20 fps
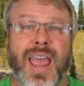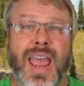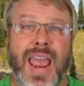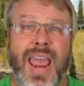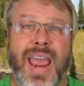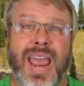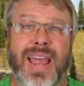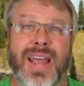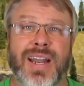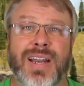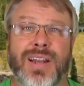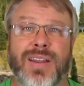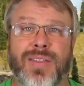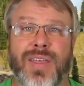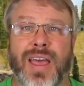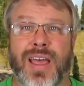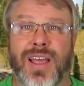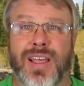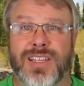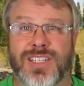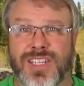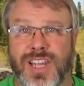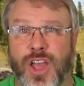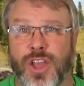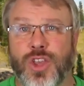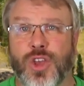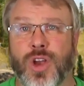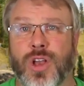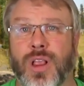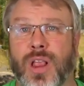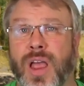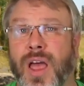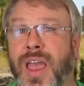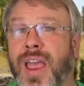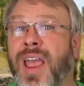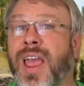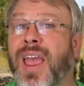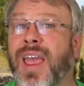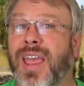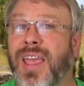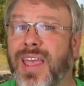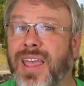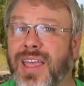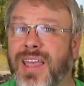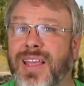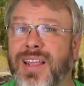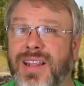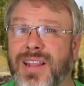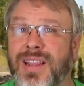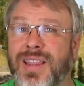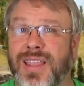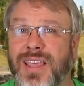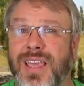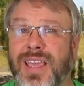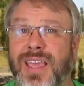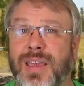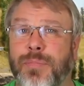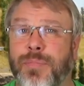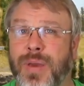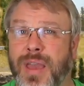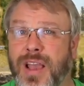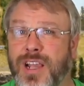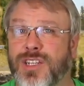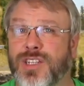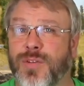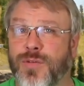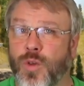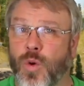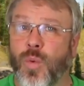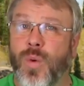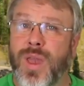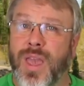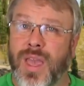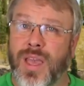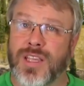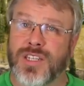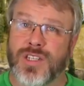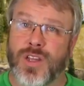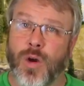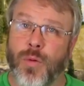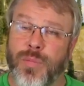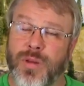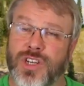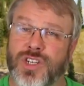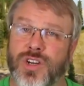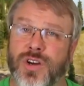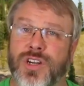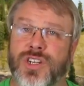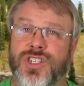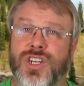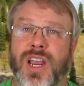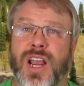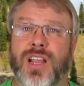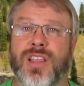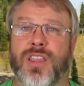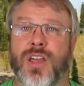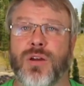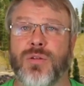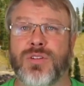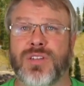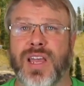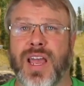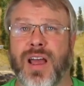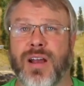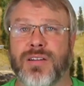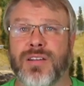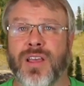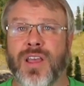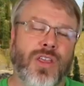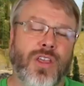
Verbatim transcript: and that celluclay in the picks of the week, so be sure and check those out.